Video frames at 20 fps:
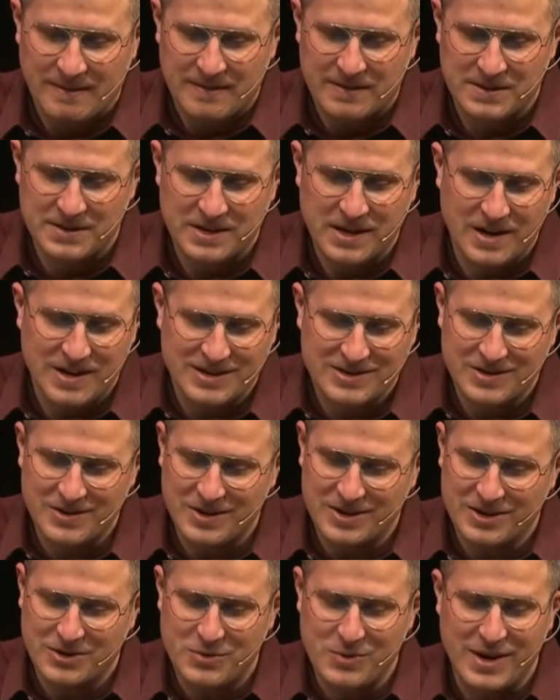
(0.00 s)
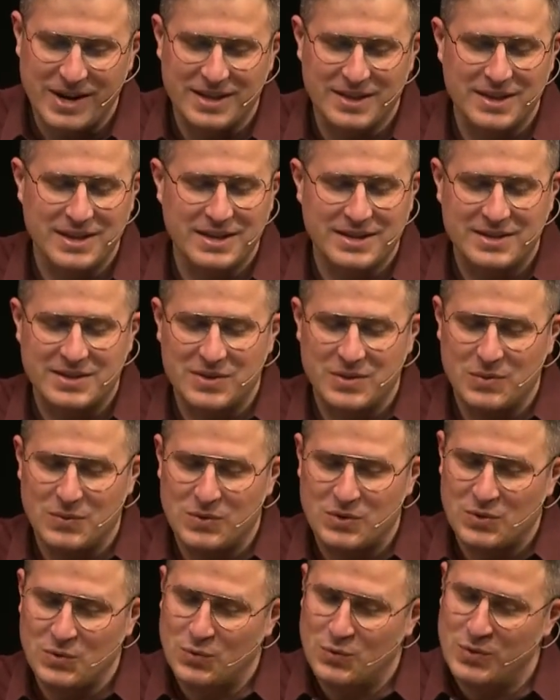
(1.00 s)
And God has gone to great lengths to,
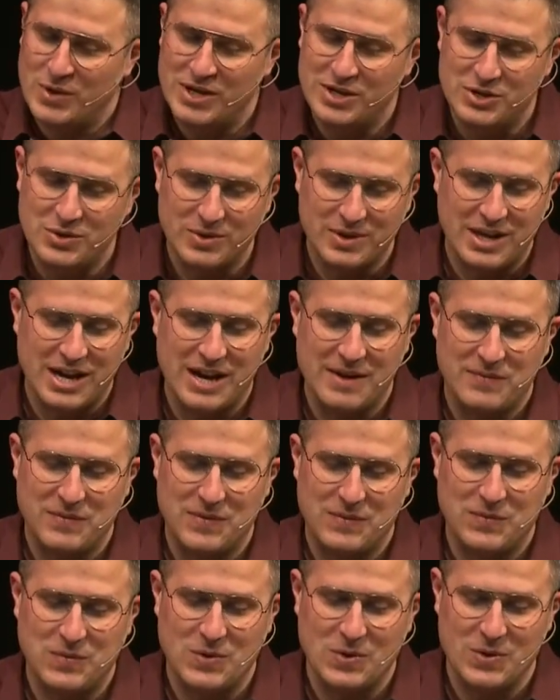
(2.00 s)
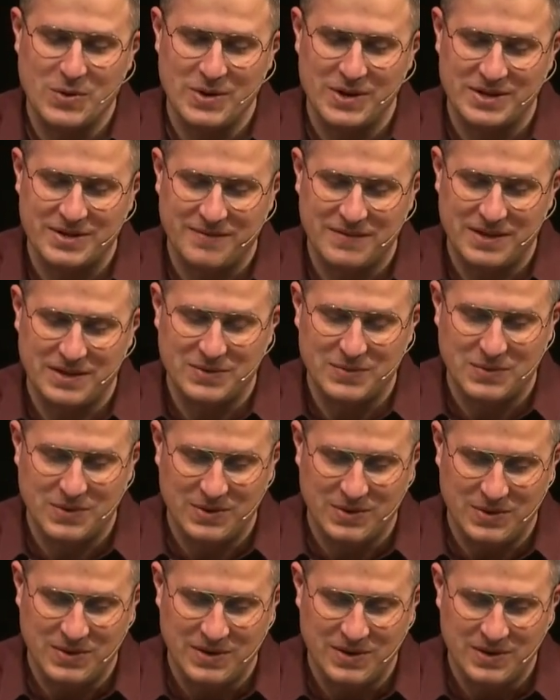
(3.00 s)
to rid your life of worries of this
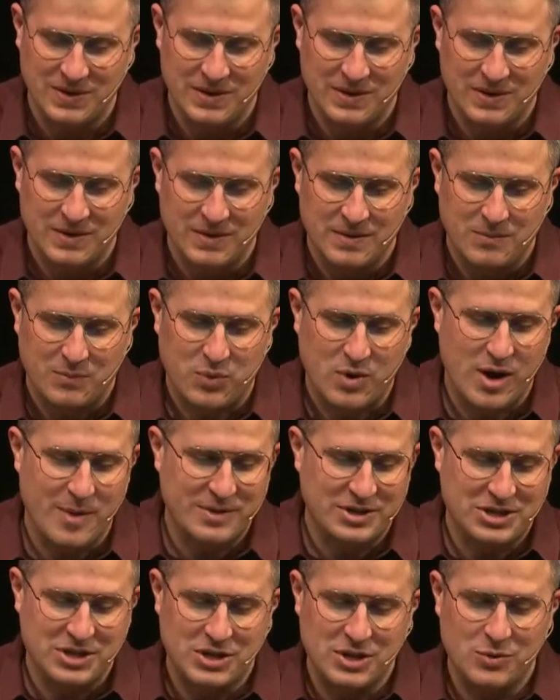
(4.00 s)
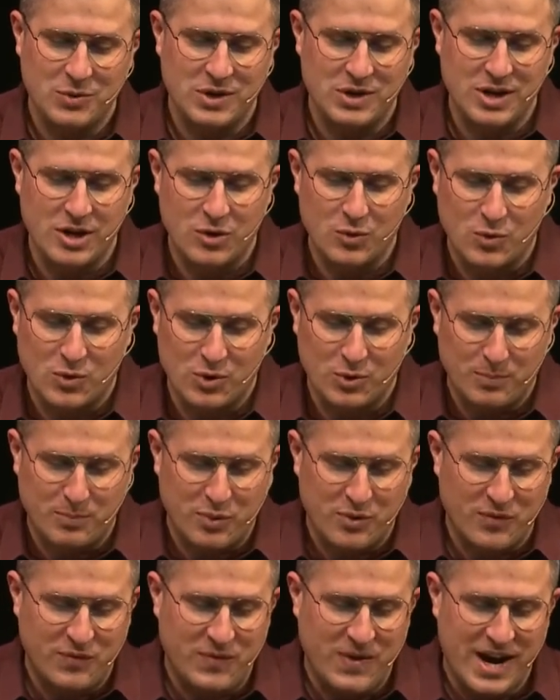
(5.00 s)
world promising you another world,
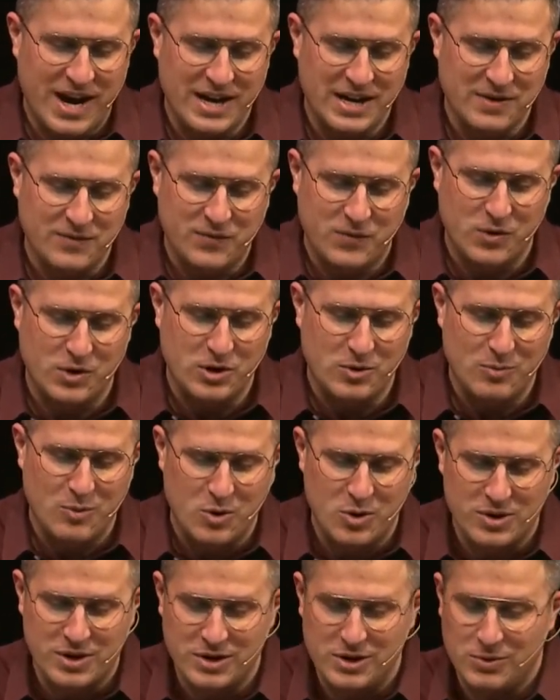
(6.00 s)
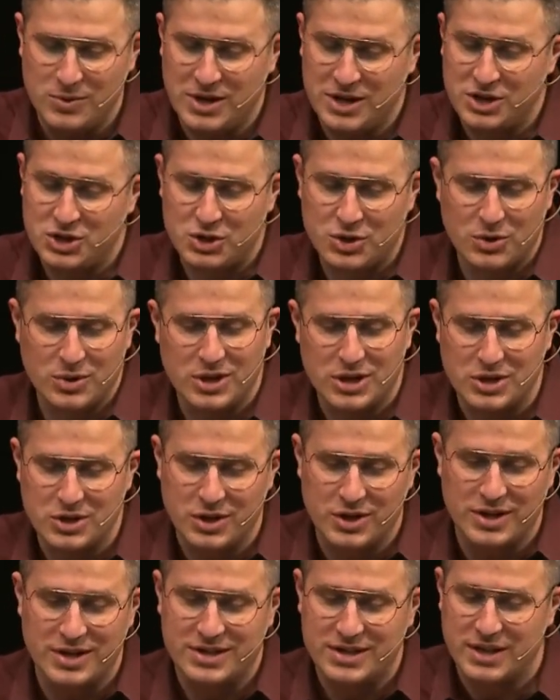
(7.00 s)
providing for you more than you need. Surely
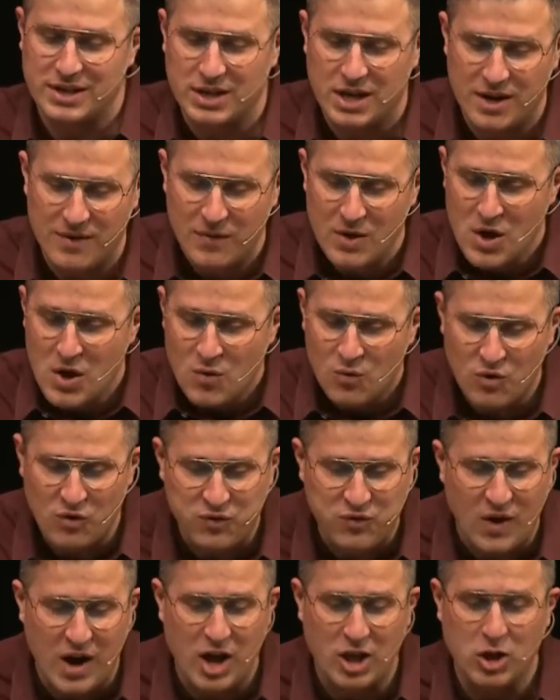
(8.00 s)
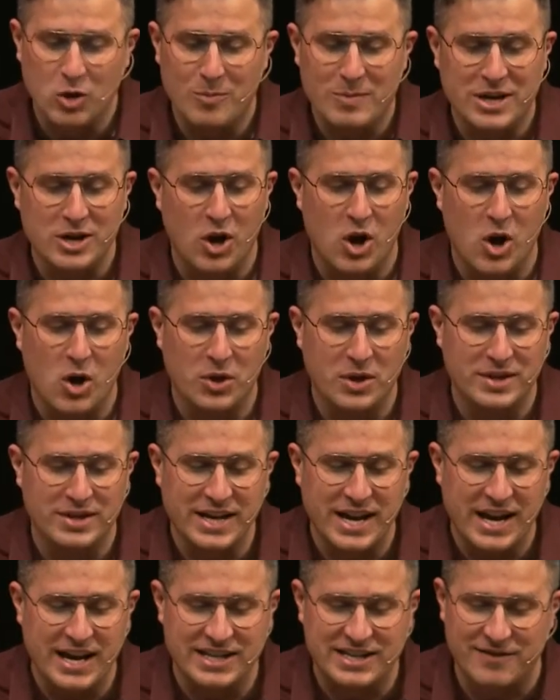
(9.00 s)
goodness and love will follow me all the
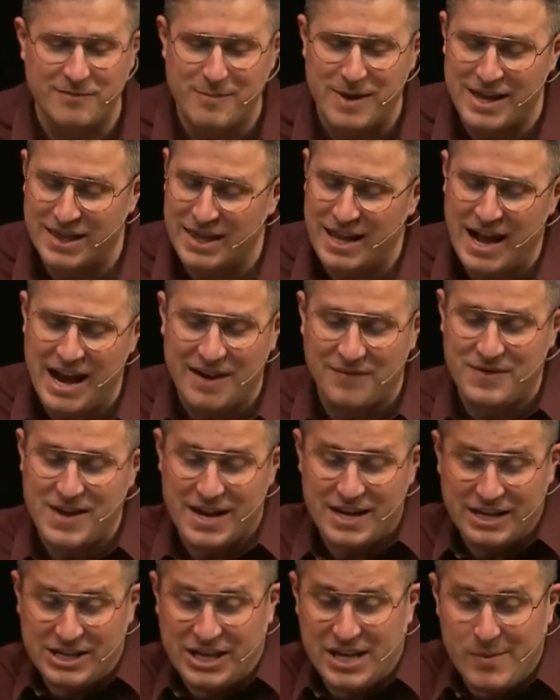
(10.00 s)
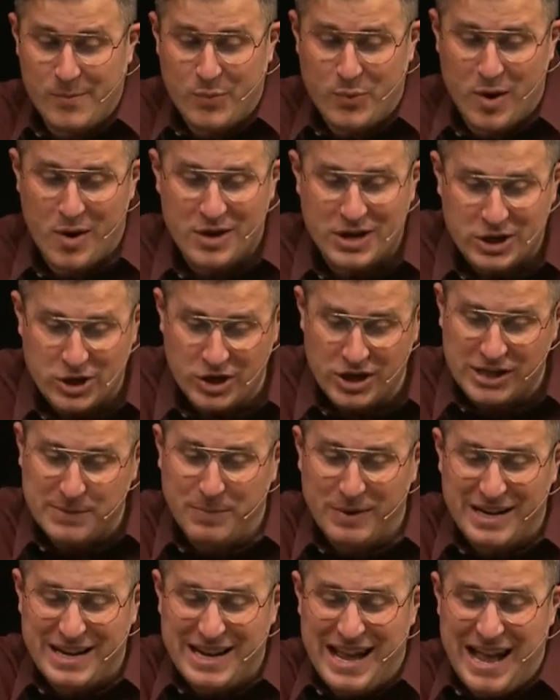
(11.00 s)
days of my life, not a temporary goodness,
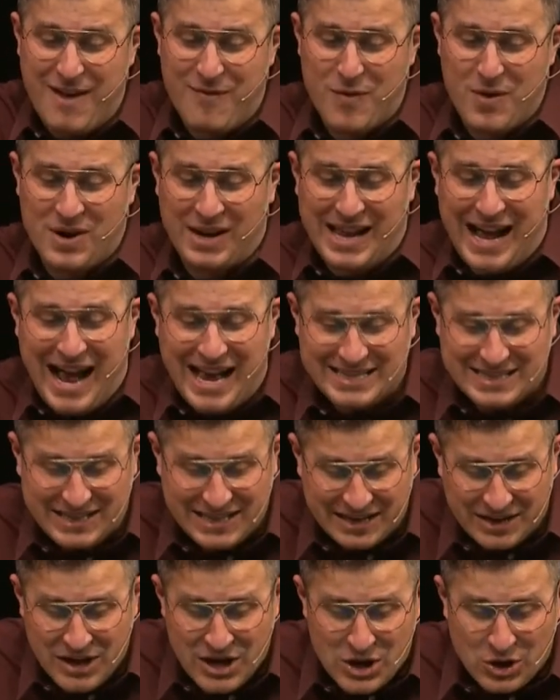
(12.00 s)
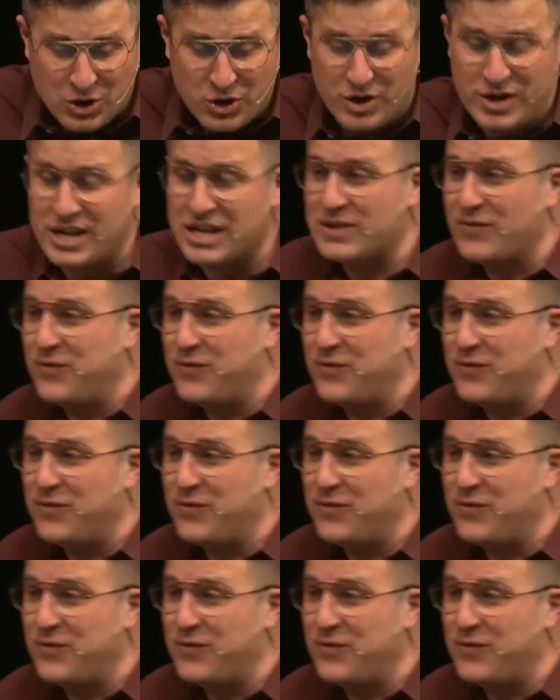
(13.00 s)
but an everlasting goodness